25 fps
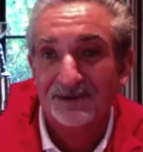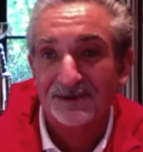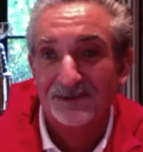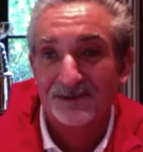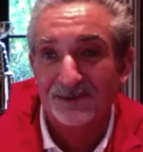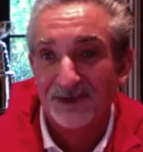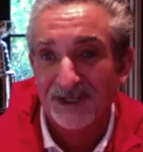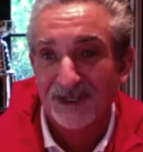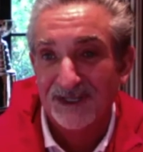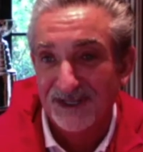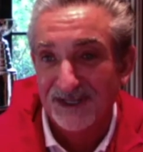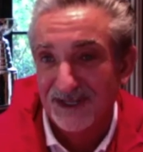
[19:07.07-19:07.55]

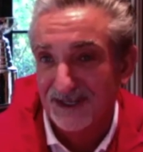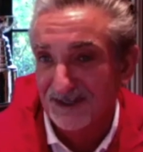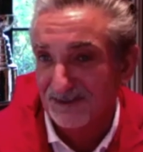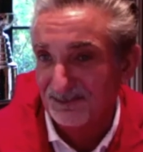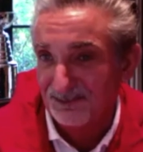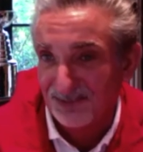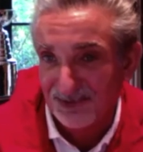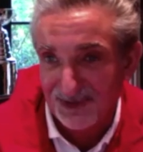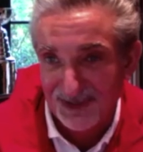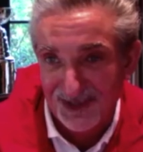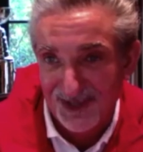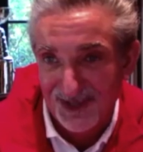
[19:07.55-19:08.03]
We can
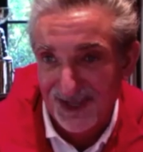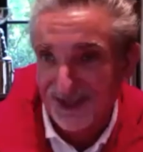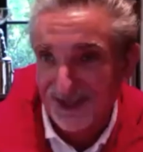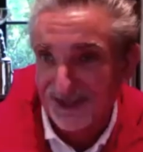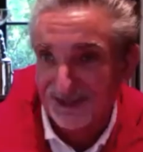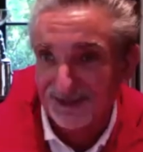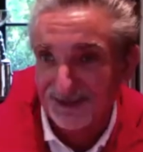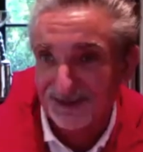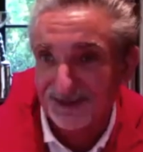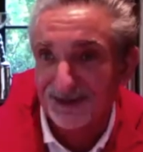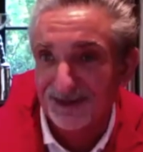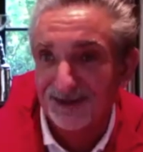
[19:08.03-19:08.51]

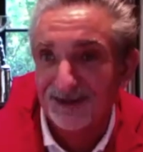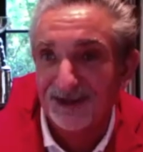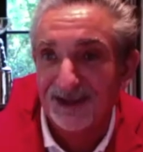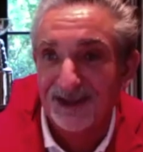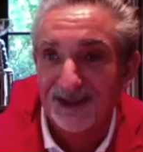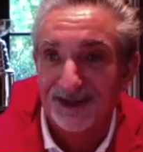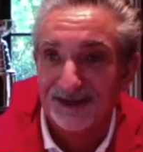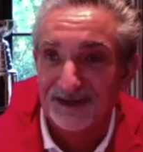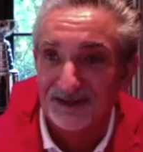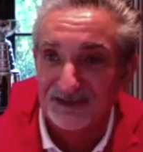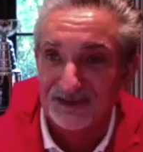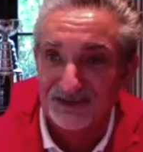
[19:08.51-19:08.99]
play
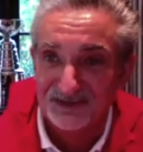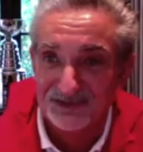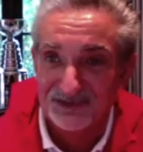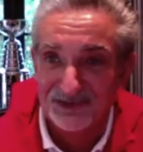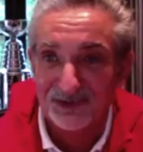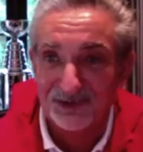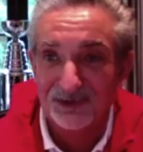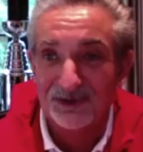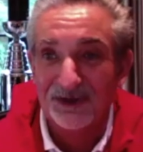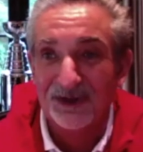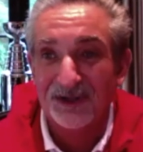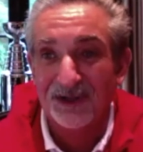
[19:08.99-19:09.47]
in a
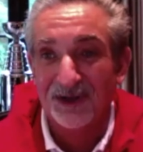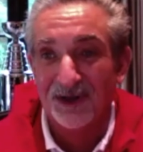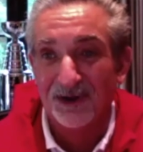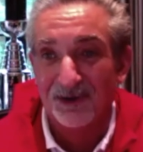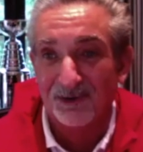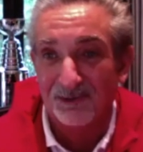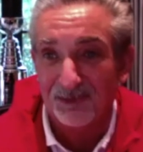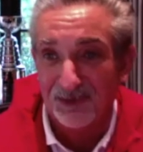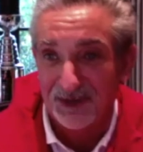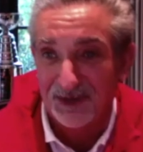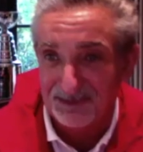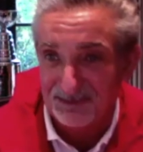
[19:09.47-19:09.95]

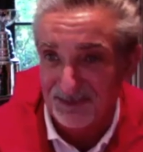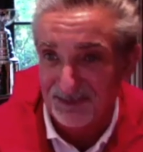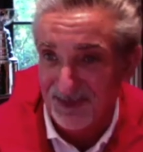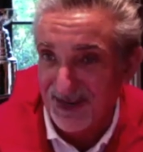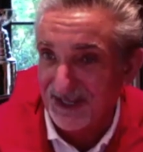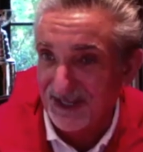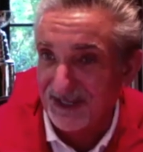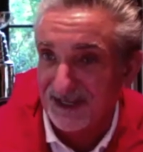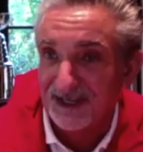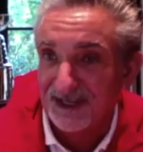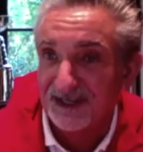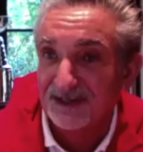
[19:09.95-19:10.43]
studio and
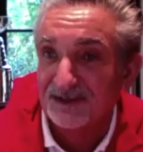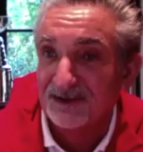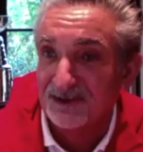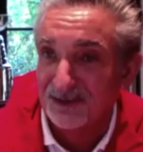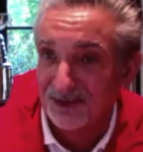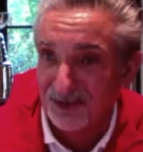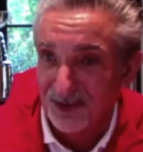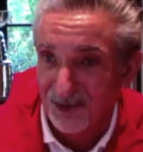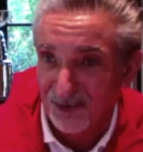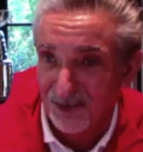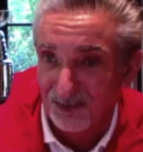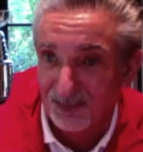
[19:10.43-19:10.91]
make it
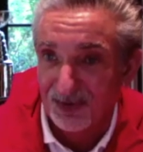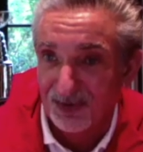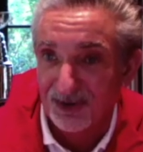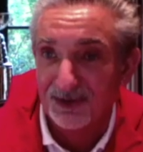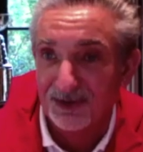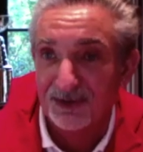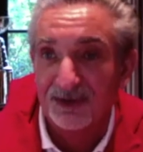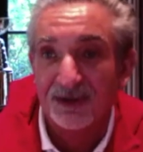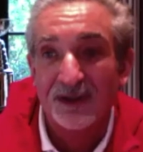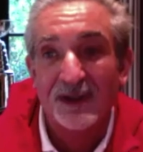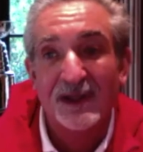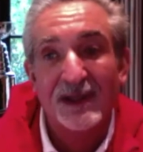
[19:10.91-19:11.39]

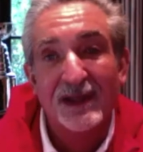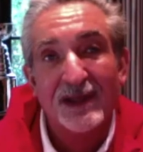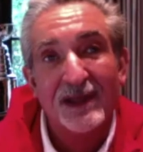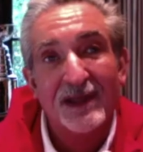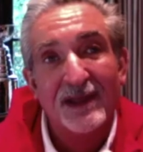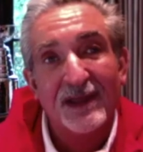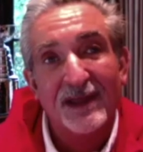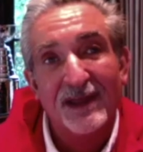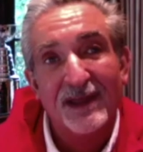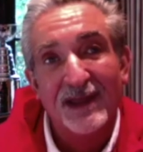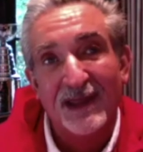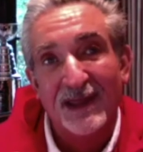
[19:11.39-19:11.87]
global,
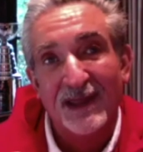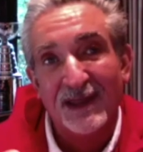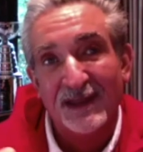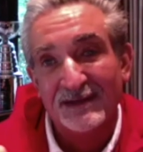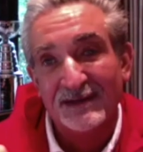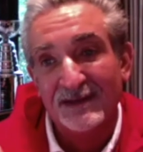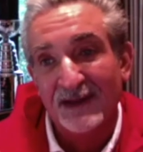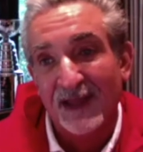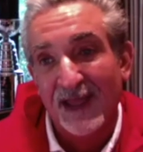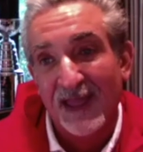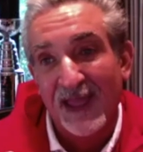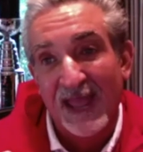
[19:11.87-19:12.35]

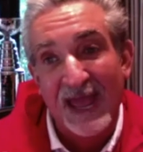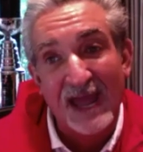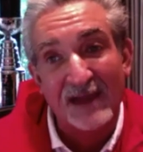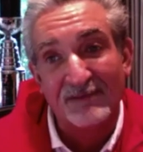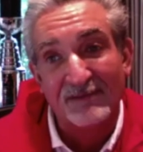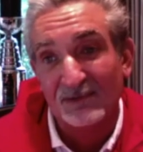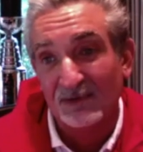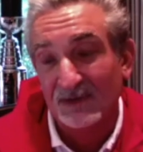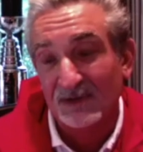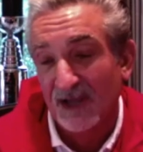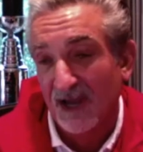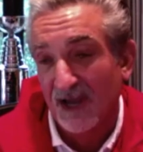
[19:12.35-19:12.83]
and
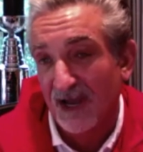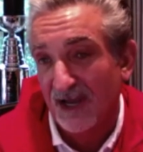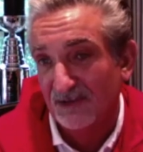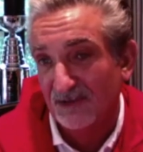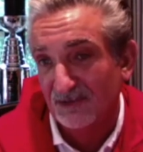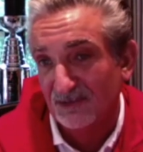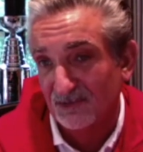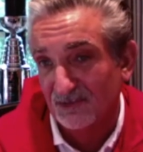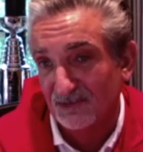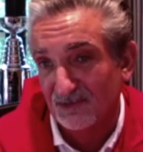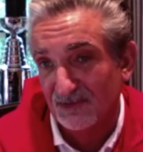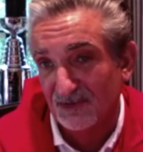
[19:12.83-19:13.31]

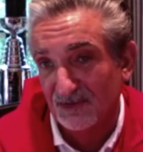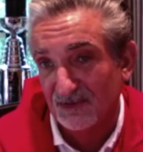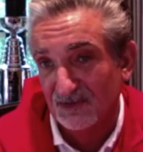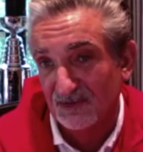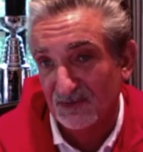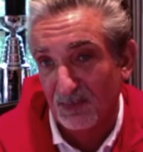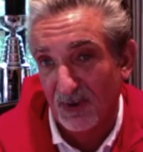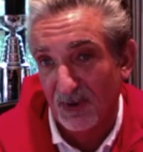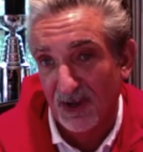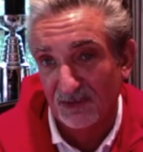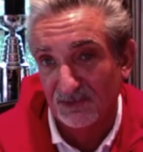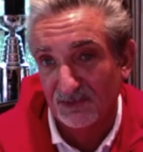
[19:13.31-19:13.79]
advertisers and
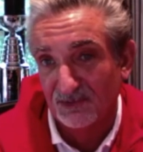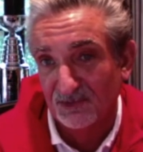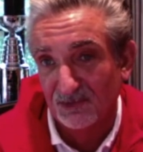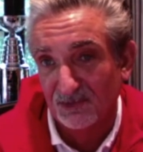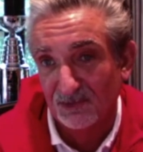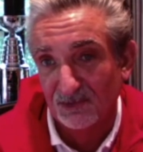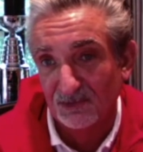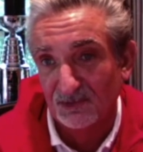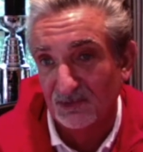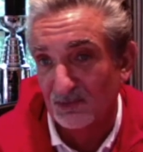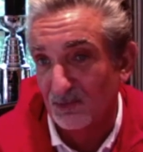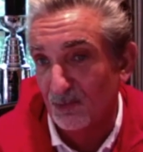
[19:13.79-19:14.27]

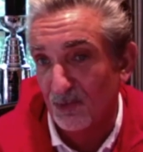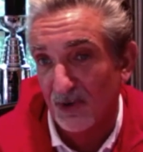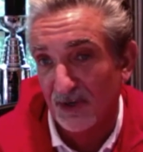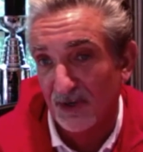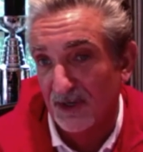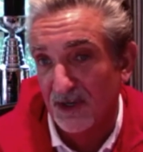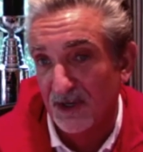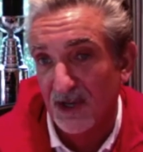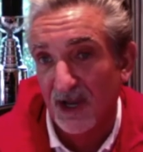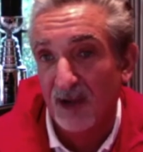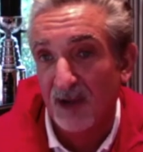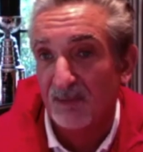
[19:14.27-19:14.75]
sponsors want
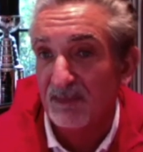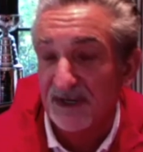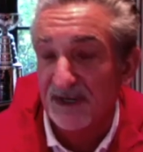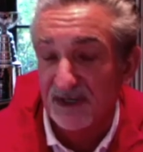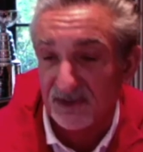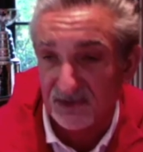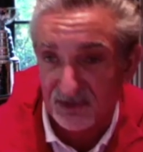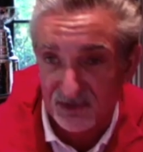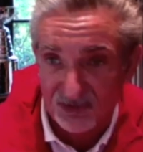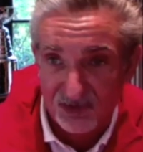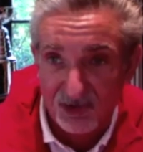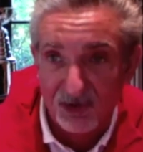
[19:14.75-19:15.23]
to come, and
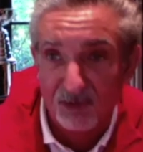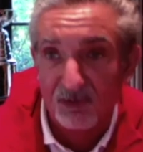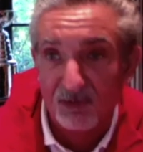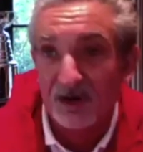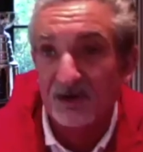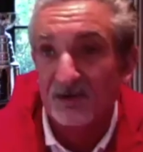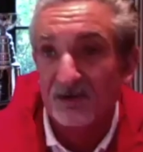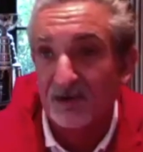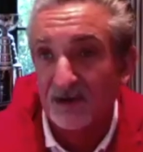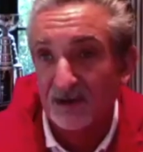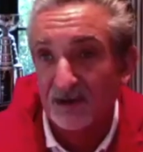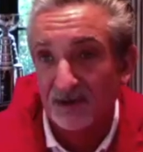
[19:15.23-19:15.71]
it's
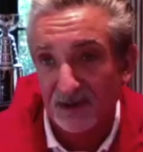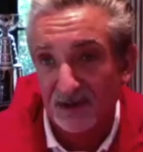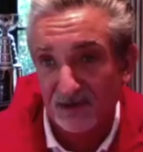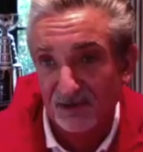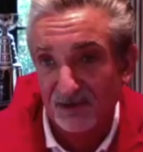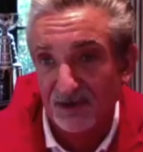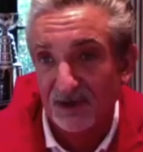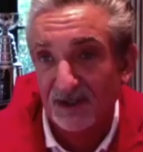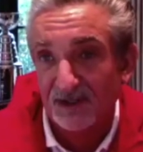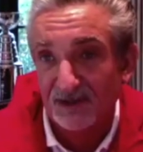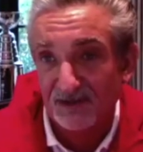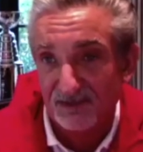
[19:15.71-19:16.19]
growing really,
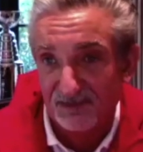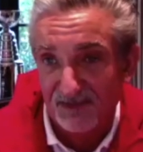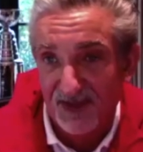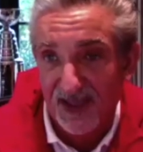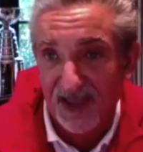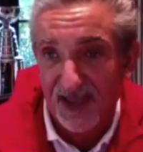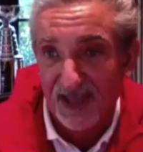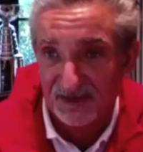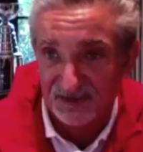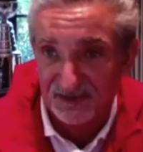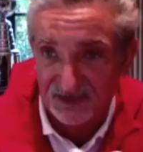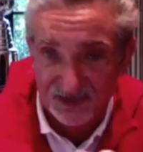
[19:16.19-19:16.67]
really
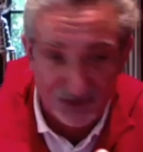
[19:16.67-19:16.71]
fast.